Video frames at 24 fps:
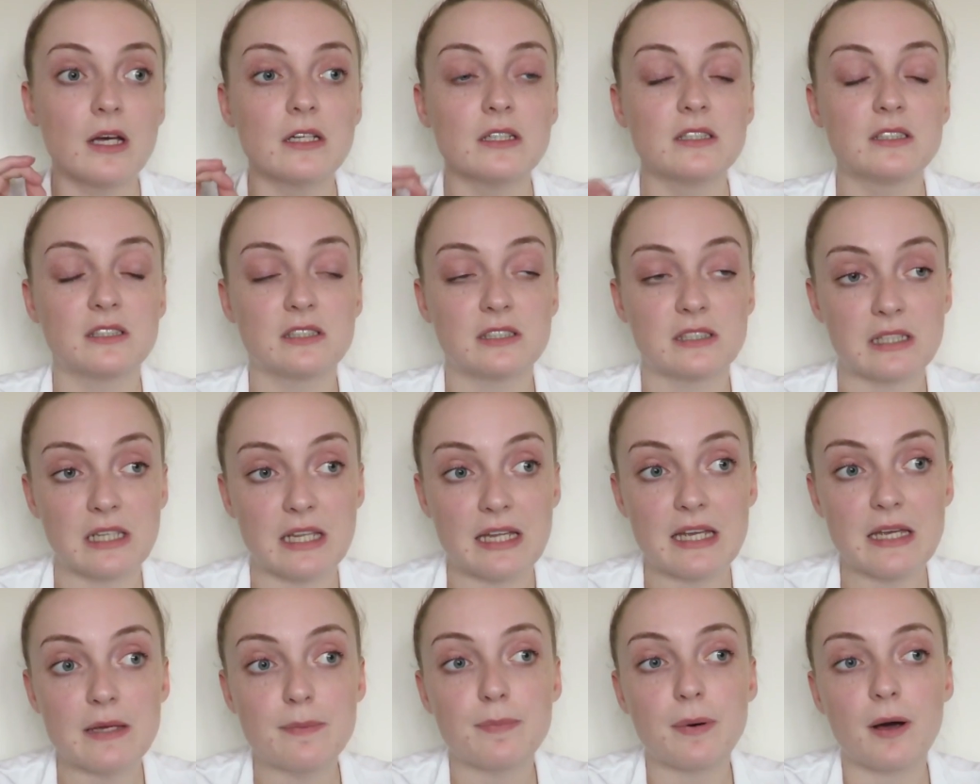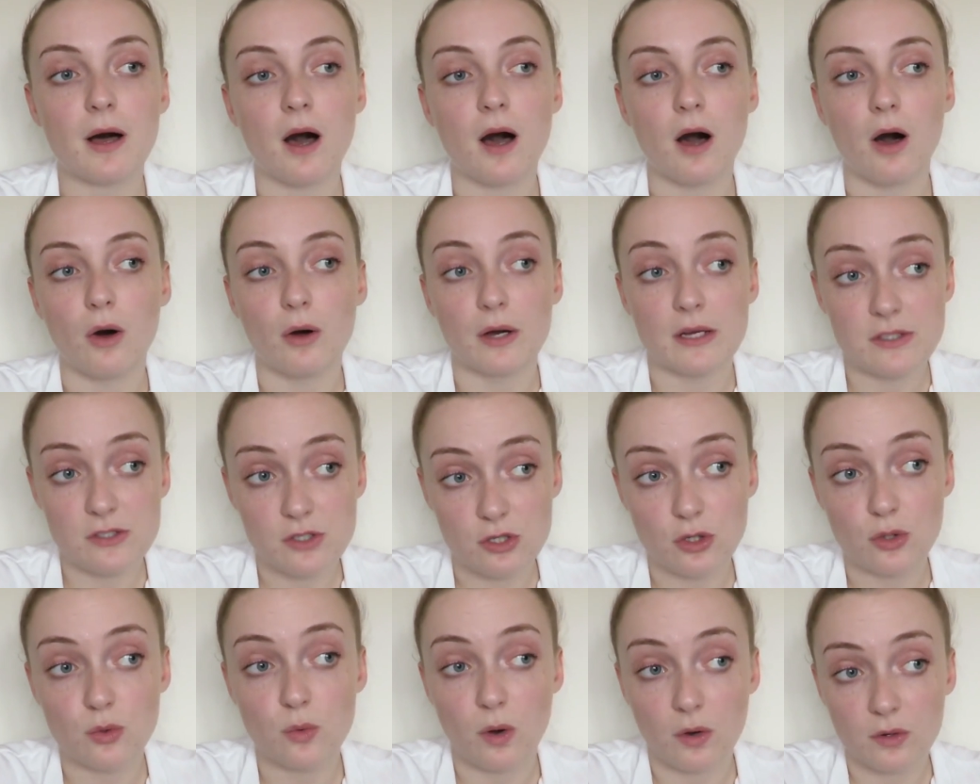Sleep, I
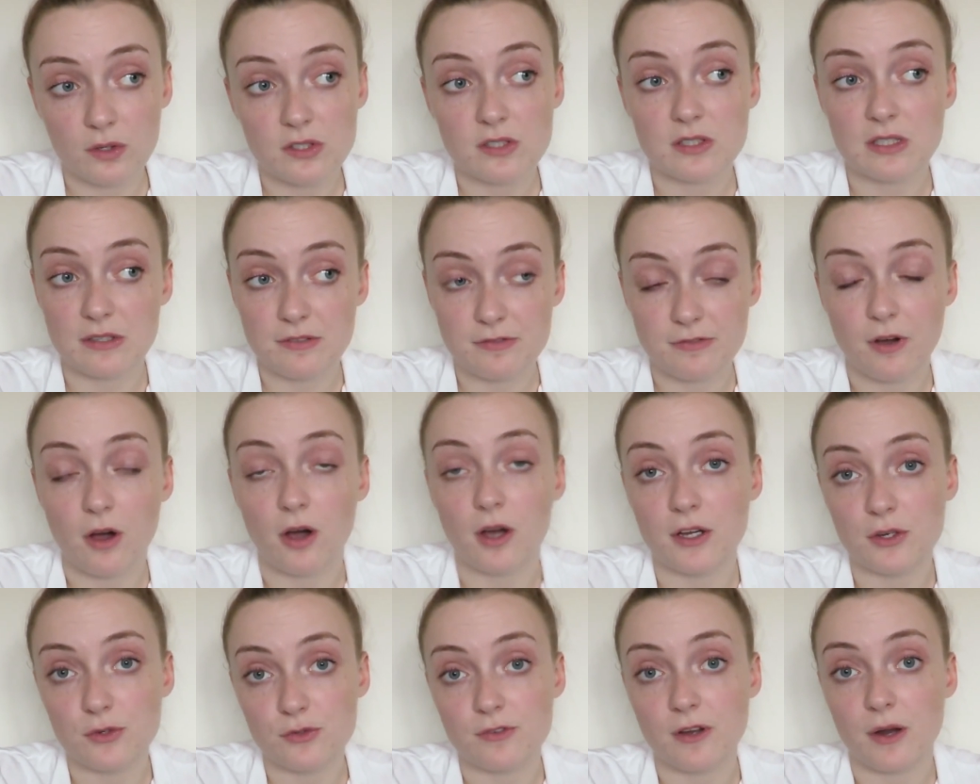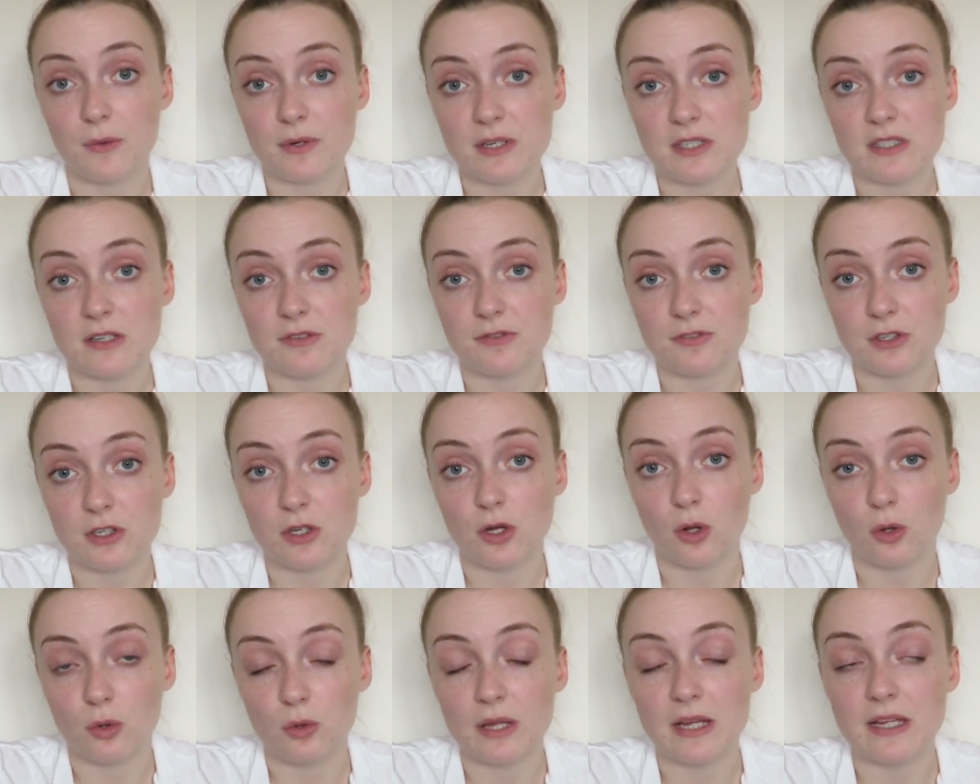do honestly find very
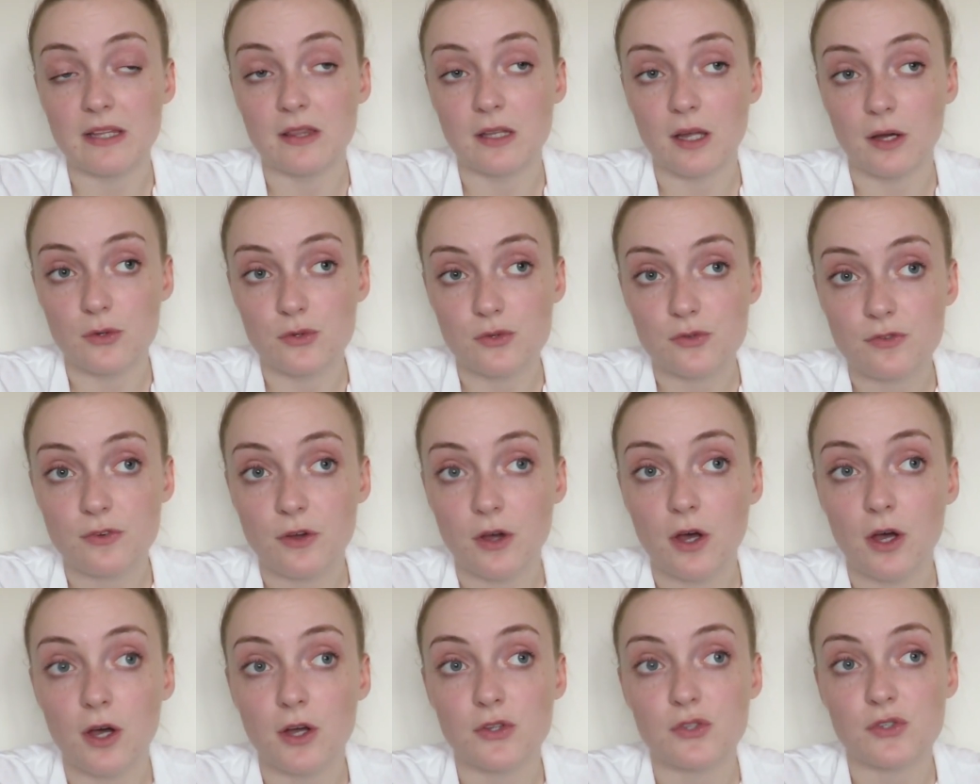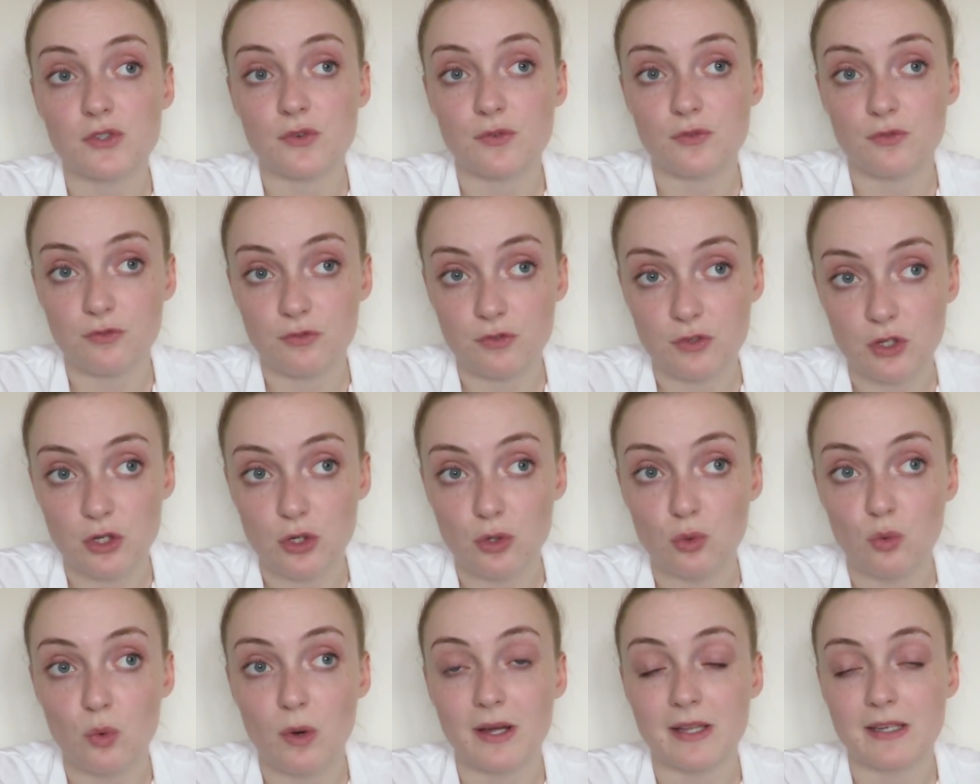difficult in those first
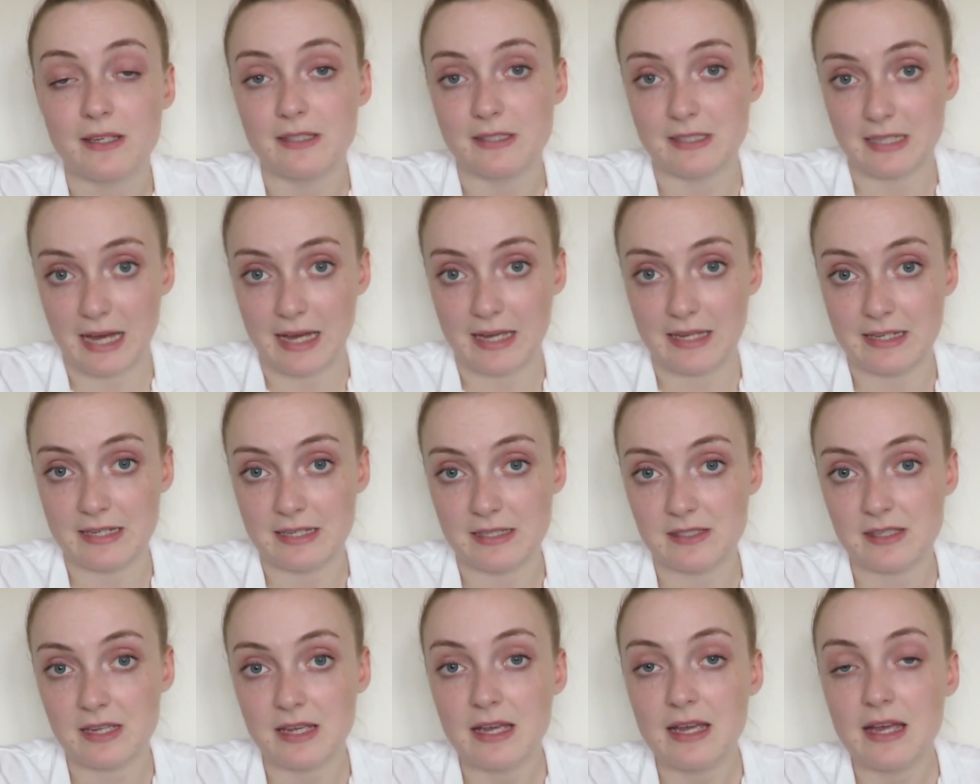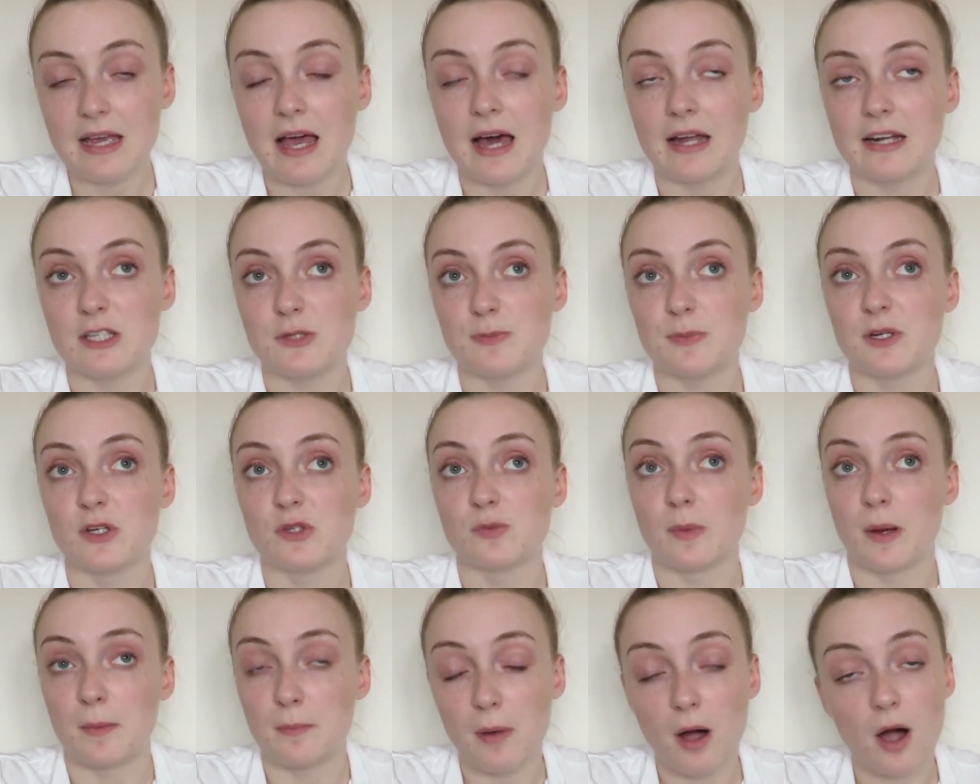few days. And it's because
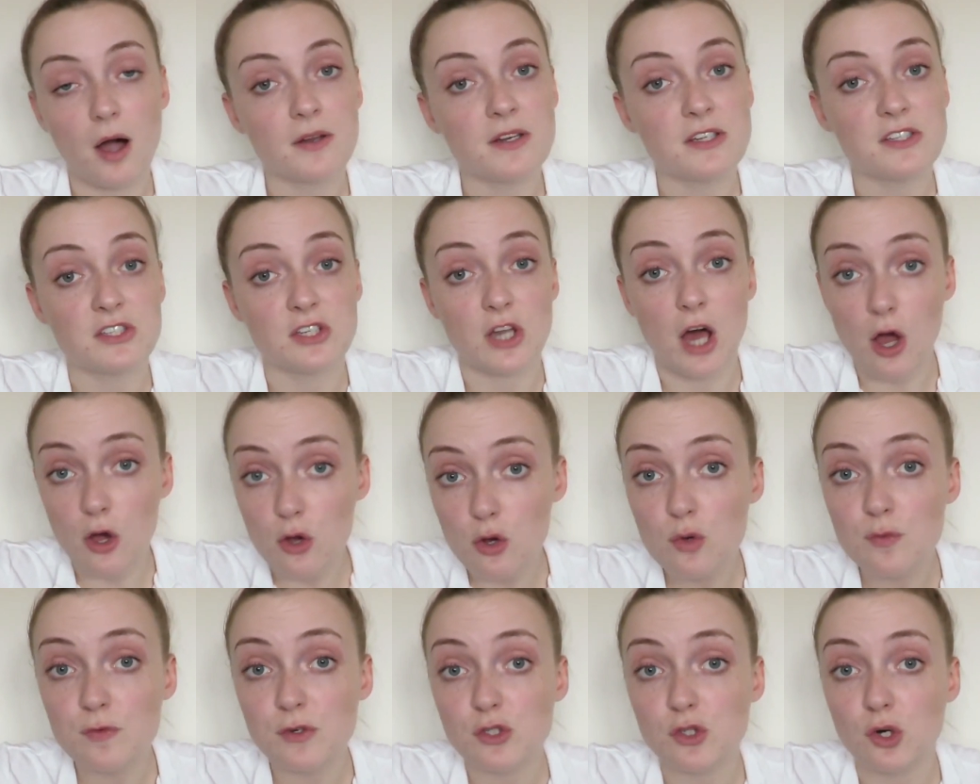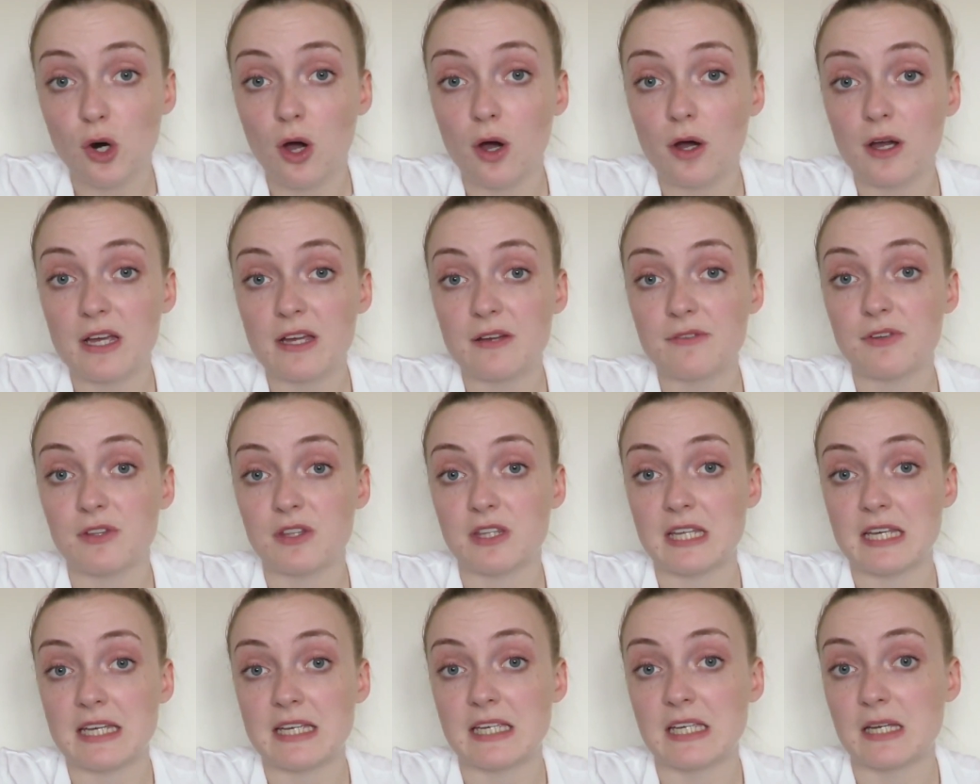my mind is in overdrive
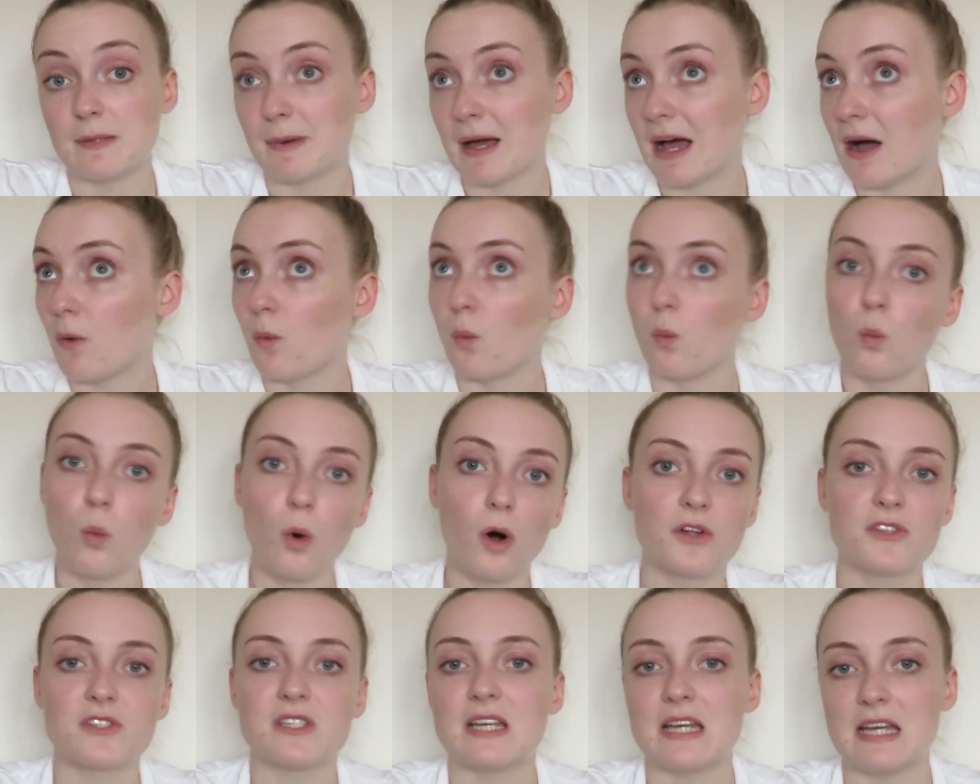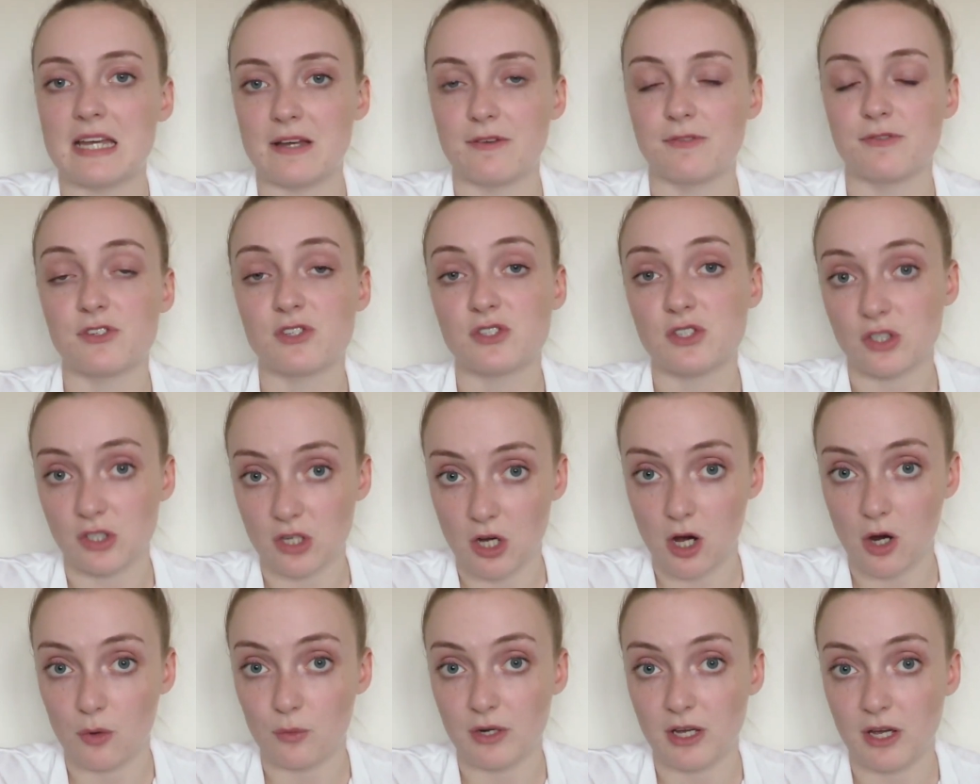thinking about what if
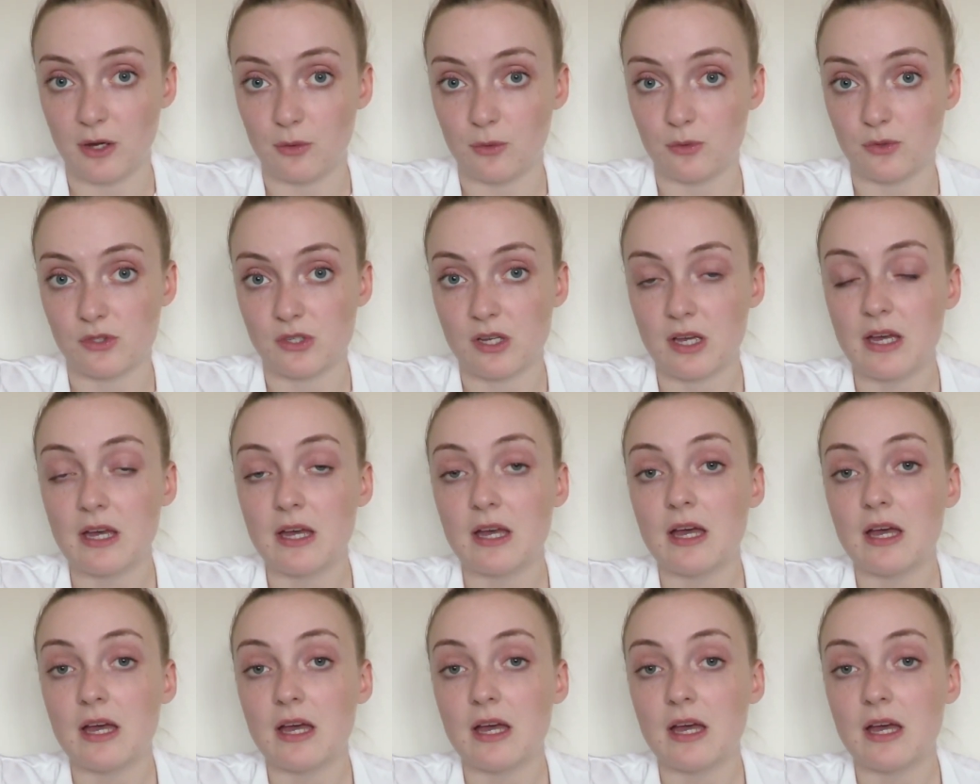scenarios.